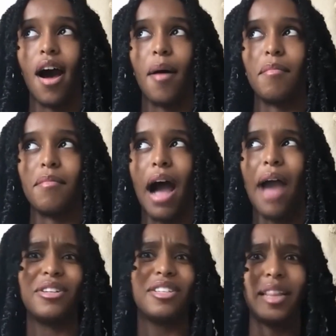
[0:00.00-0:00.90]

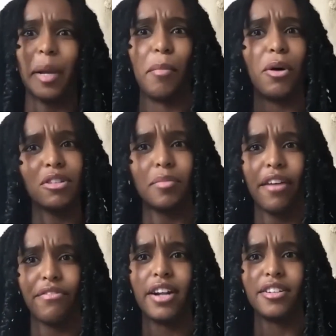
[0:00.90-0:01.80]
I would say like most of
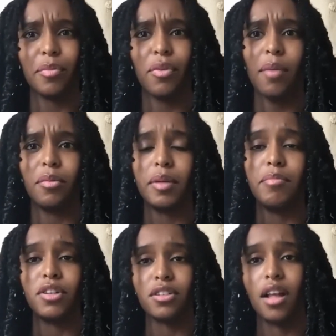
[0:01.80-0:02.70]
my friends are probably
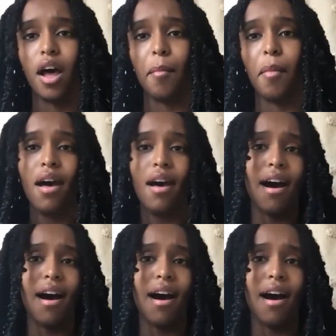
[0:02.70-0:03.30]
Muslim,